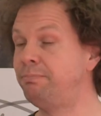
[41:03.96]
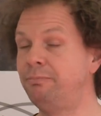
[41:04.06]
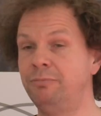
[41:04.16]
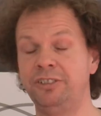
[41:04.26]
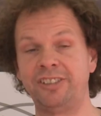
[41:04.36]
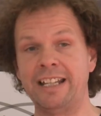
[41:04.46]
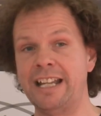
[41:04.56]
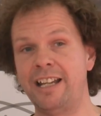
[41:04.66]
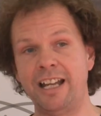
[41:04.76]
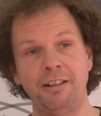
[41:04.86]
we sent
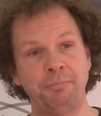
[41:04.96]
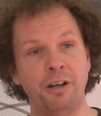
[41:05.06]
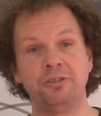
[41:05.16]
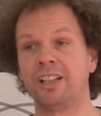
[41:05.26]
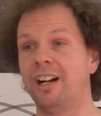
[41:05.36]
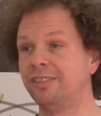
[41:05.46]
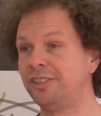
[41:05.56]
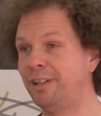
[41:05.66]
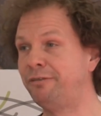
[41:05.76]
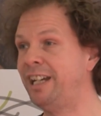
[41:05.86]
postcards
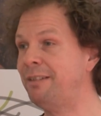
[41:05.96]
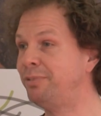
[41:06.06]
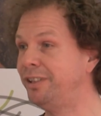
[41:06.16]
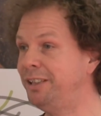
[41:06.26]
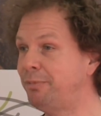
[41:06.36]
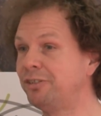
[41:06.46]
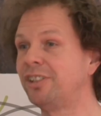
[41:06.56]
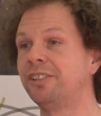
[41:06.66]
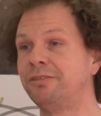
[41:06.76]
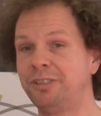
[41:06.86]
to every MP,
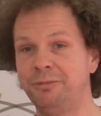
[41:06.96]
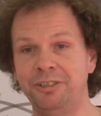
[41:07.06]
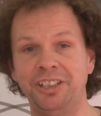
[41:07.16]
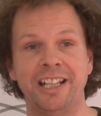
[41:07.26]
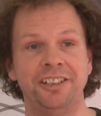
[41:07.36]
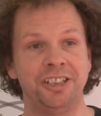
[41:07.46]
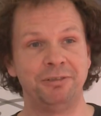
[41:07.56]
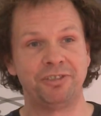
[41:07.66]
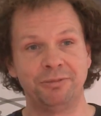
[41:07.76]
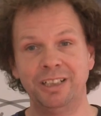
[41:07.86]
postcards from Community Energy
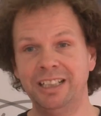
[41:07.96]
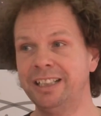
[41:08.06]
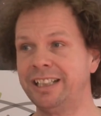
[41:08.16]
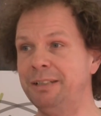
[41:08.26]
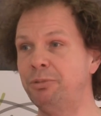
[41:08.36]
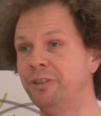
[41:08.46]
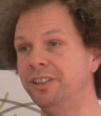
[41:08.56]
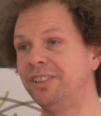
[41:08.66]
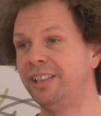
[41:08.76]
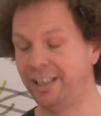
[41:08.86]
with some key
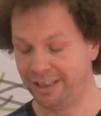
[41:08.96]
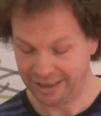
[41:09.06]
points in it.